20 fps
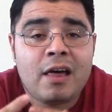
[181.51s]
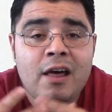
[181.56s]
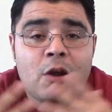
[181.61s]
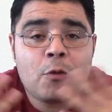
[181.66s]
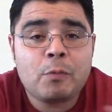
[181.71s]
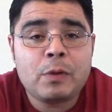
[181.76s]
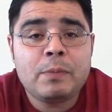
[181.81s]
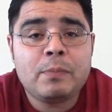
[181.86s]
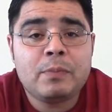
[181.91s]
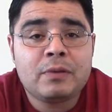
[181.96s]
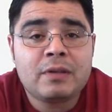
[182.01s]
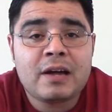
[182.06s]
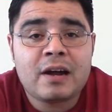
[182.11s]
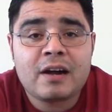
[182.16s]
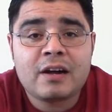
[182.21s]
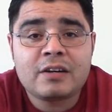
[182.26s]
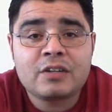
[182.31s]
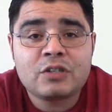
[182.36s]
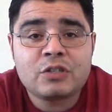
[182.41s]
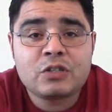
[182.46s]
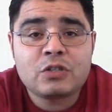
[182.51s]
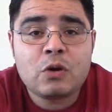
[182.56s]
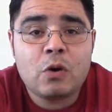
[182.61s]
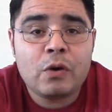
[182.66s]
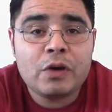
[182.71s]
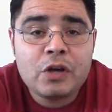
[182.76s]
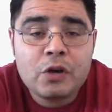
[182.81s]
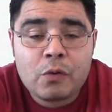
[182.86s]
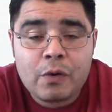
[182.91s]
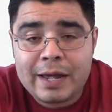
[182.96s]
a lot of people are just
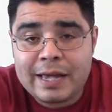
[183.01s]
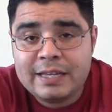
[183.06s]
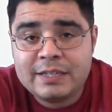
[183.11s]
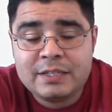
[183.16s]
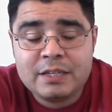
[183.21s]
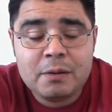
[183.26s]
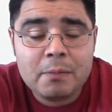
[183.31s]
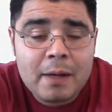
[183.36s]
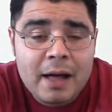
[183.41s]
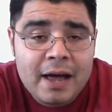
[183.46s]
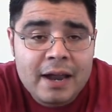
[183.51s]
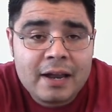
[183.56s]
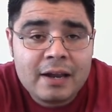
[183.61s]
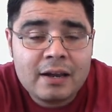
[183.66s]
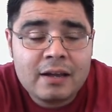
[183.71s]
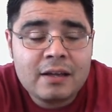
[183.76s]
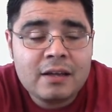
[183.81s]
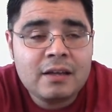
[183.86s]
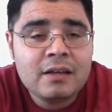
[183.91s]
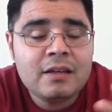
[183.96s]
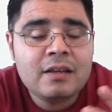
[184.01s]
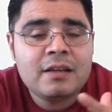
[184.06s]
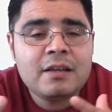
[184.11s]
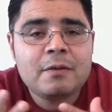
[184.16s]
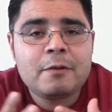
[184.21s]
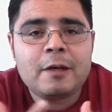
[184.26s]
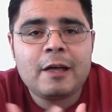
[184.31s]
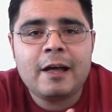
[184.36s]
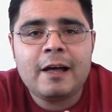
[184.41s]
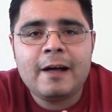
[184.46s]
going crazy about it
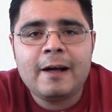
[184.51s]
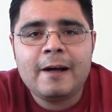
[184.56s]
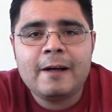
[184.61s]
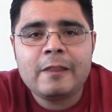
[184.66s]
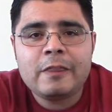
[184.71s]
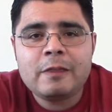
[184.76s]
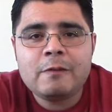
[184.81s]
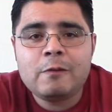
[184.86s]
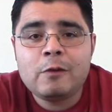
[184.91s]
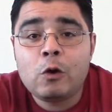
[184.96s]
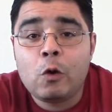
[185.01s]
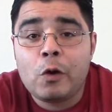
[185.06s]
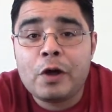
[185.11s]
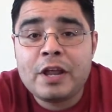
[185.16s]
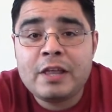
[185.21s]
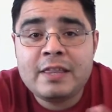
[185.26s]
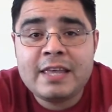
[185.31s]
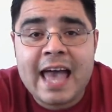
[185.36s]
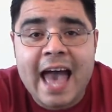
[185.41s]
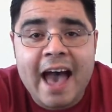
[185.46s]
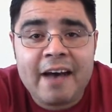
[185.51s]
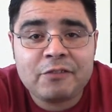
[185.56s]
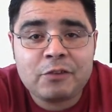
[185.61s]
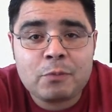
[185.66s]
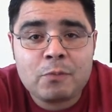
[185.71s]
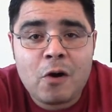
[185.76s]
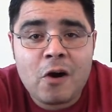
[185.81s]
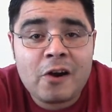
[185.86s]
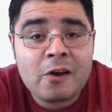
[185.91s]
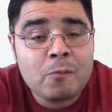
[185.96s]
uh, going in the
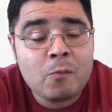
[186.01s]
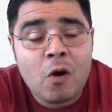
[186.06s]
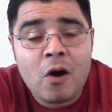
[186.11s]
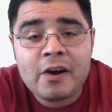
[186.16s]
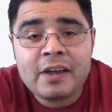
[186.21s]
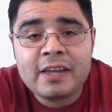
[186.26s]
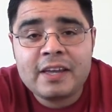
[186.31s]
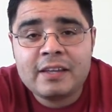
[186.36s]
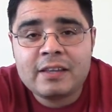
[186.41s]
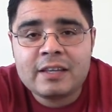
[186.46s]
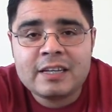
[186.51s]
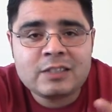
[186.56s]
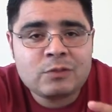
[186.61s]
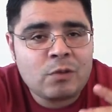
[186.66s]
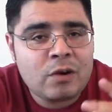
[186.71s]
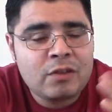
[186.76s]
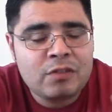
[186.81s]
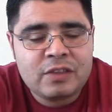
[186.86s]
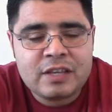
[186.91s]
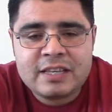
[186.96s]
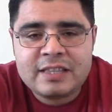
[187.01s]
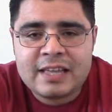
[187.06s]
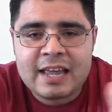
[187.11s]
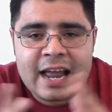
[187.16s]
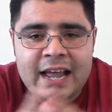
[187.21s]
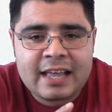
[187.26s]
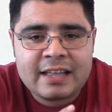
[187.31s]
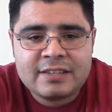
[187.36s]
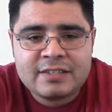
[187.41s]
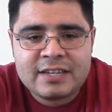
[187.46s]
aftermarket market, there's one thing that
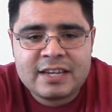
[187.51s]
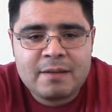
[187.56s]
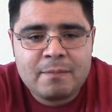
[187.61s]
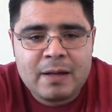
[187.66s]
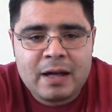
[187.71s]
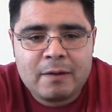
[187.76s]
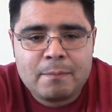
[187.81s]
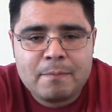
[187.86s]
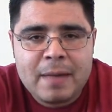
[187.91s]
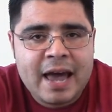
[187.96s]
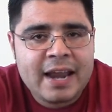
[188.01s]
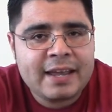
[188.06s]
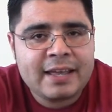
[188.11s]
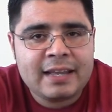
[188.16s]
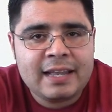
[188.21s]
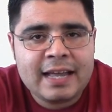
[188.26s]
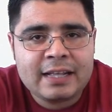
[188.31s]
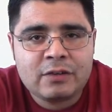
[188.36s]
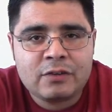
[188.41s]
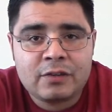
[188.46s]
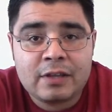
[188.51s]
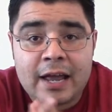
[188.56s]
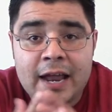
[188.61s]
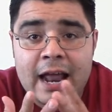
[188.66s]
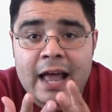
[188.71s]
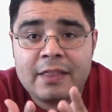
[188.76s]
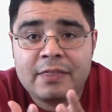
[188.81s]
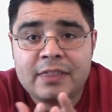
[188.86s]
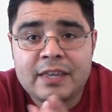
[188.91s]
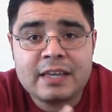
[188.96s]
I can say about Matty Collector that
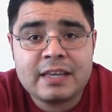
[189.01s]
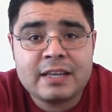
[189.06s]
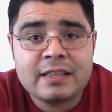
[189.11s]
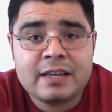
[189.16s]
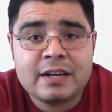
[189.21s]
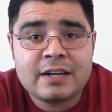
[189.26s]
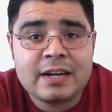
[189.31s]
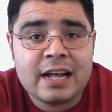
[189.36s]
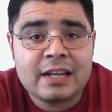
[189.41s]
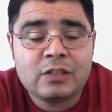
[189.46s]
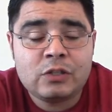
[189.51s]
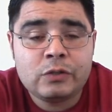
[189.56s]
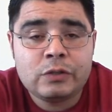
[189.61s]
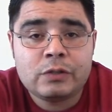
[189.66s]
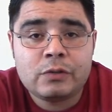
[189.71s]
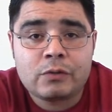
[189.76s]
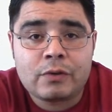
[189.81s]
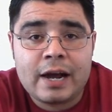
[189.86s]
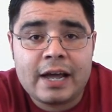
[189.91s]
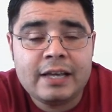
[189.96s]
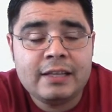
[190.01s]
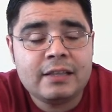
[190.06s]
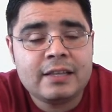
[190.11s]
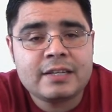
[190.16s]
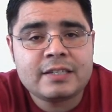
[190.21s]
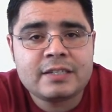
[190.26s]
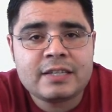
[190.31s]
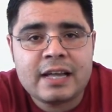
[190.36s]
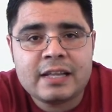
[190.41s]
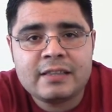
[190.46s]
I think they're not doing right
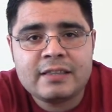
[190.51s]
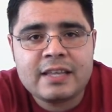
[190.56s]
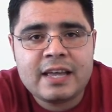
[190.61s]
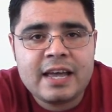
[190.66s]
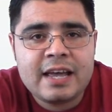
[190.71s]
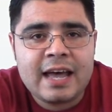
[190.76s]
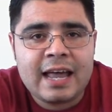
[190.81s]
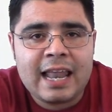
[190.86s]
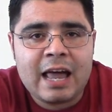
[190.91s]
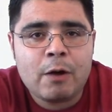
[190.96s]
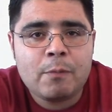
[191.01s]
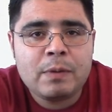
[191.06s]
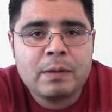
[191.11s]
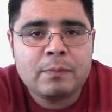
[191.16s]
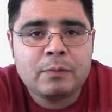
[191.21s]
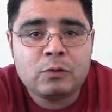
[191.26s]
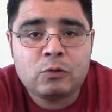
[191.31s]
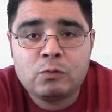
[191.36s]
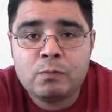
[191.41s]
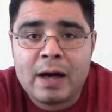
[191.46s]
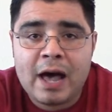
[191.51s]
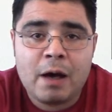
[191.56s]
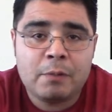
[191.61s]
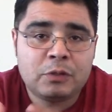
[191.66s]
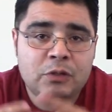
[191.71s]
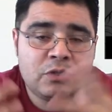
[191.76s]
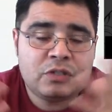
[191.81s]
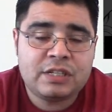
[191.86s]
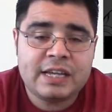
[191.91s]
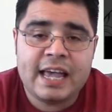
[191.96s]
is that they allow people to buy
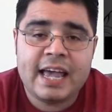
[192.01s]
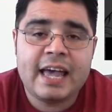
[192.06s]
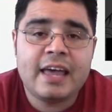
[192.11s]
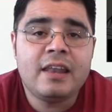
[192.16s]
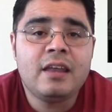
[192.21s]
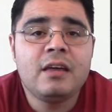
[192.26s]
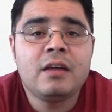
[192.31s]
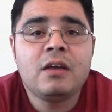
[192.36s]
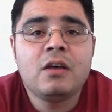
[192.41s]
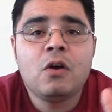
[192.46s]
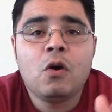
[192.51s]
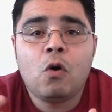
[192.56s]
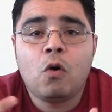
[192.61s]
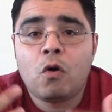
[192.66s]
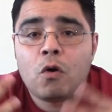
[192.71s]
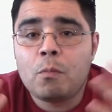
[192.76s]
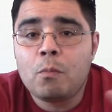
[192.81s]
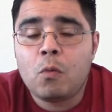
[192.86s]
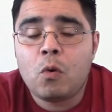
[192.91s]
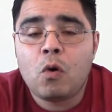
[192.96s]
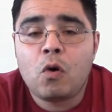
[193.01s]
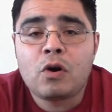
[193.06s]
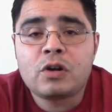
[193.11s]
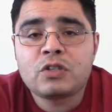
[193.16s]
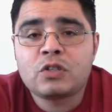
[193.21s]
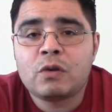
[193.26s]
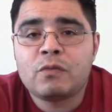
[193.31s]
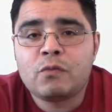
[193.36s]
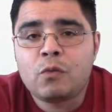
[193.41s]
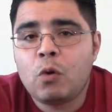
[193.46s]
up to 10 or more.
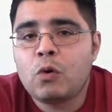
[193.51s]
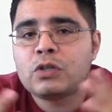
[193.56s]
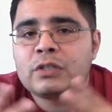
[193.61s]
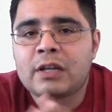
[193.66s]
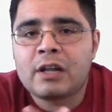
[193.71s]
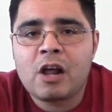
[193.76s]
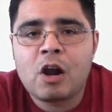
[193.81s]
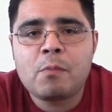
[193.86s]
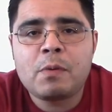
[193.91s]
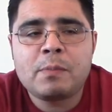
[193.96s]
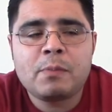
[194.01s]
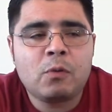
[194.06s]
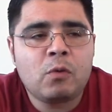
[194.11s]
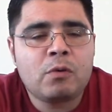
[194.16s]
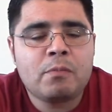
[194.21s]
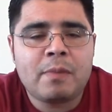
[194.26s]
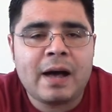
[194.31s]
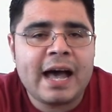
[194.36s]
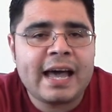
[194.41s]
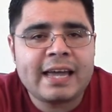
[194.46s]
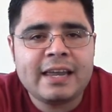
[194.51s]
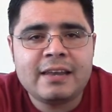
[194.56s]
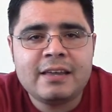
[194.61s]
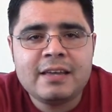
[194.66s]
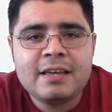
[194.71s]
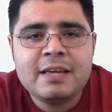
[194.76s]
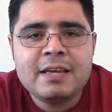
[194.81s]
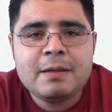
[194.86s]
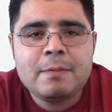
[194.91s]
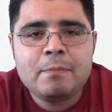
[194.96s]
So of course, a lot of people were buying
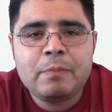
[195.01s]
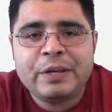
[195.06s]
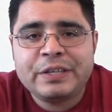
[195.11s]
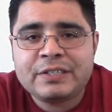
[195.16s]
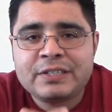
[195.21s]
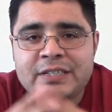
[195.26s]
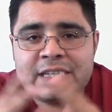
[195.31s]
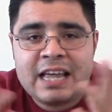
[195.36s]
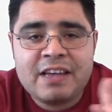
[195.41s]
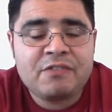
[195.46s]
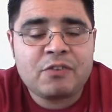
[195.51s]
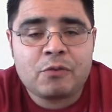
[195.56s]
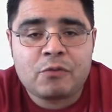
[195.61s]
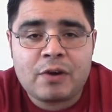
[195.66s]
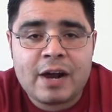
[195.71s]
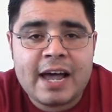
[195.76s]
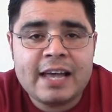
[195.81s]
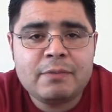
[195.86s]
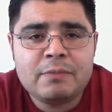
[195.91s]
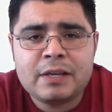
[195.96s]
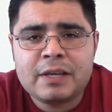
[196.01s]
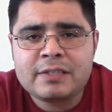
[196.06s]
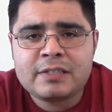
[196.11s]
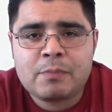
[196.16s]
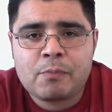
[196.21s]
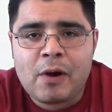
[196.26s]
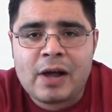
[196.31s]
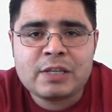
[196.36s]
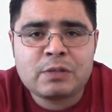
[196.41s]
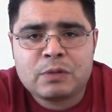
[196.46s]
pieces left and right because
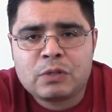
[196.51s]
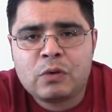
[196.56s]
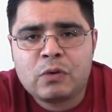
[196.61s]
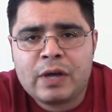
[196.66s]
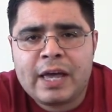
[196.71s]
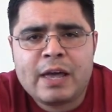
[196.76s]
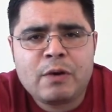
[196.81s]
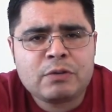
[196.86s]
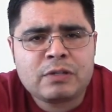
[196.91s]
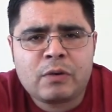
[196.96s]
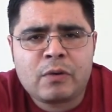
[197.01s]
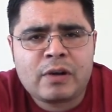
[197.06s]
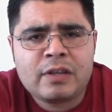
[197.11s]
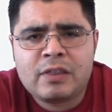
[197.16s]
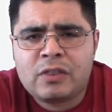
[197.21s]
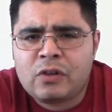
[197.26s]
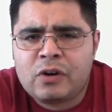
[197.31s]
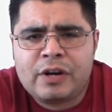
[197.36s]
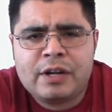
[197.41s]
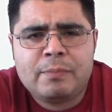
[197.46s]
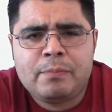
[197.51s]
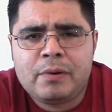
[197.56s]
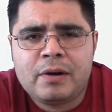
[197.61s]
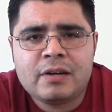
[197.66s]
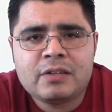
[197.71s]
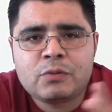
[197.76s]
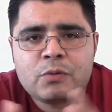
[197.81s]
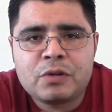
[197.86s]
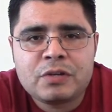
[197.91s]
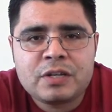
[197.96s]
the price was okay. It was around 30
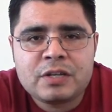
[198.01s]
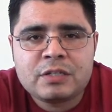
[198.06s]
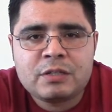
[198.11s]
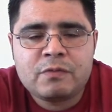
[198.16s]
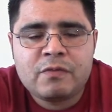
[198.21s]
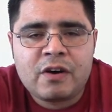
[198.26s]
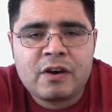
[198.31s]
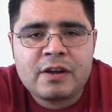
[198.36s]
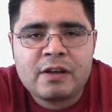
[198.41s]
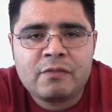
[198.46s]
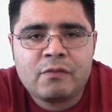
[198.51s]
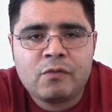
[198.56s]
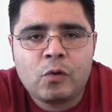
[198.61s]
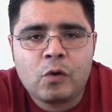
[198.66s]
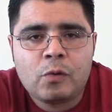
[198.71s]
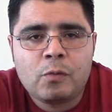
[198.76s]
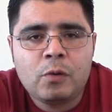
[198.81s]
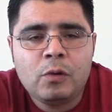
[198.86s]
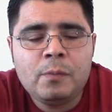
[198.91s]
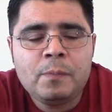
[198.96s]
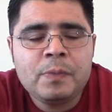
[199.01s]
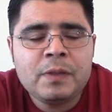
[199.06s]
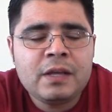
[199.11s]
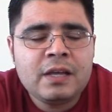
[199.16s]
bucks, which is very affordable.